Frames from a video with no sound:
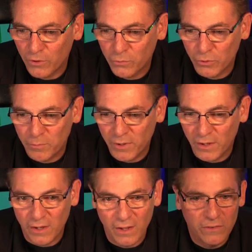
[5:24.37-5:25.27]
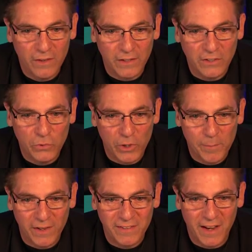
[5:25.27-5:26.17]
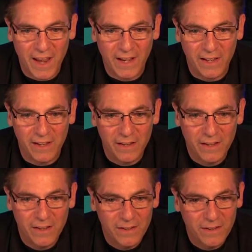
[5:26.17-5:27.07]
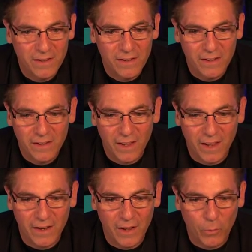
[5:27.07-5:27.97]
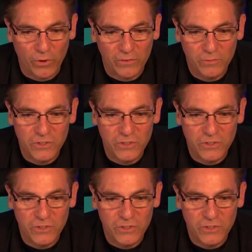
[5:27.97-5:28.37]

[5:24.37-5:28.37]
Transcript: which would be 1920 by 1080. And that works